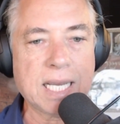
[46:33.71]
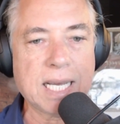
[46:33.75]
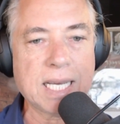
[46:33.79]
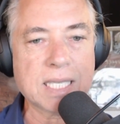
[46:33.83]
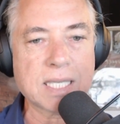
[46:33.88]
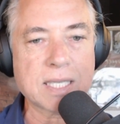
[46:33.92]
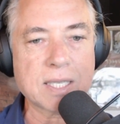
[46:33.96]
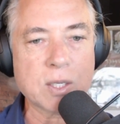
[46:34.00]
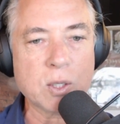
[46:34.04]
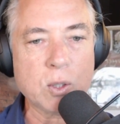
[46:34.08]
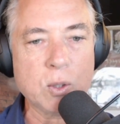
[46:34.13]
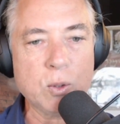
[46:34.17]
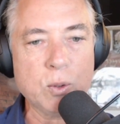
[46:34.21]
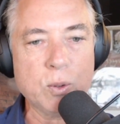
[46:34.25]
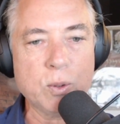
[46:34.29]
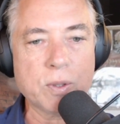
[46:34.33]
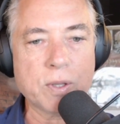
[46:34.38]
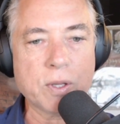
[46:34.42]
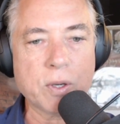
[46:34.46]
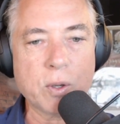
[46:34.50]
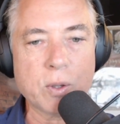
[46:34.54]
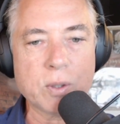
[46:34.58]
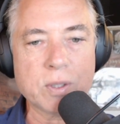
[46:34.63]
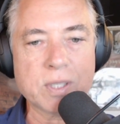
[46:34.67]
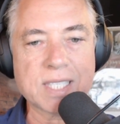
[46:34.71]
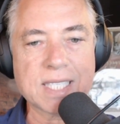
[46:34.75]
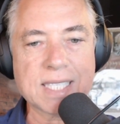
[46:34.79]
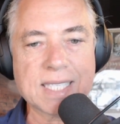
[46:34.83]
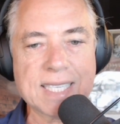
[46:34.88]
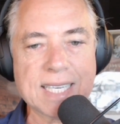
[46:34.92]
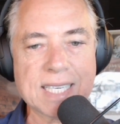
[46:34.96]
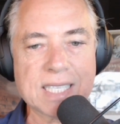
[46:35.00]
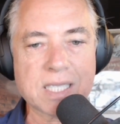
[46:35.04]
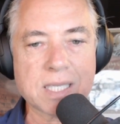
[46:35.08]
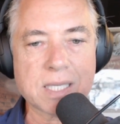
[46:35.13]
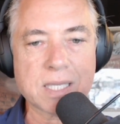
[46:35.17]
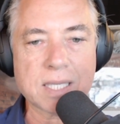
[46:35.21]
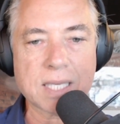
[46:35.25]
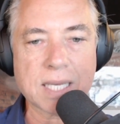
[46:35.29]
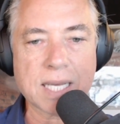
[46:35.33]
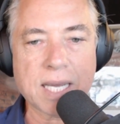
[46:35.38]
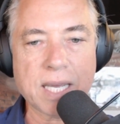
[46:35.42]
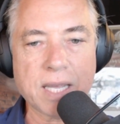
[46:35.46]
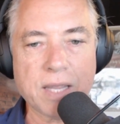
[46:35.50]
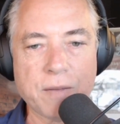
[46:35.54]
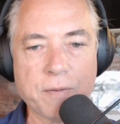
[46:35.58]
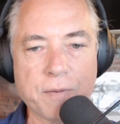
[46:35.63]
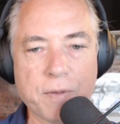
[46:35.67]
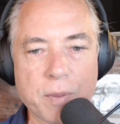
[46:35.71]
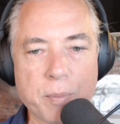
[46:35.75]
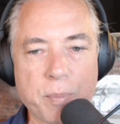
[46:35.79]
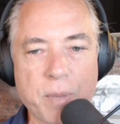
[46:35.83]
as the glue that holds the sexes together for the